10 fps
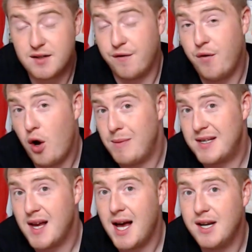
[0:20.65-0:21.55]
a former
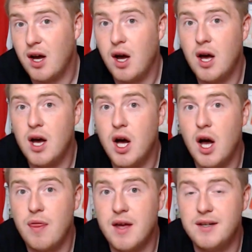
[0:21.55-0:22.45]
side
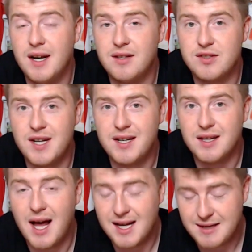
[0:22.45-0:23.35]
that Daniel
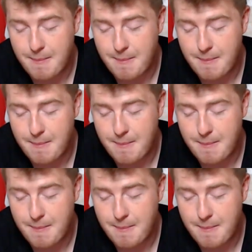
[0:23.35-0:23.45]
Stendel has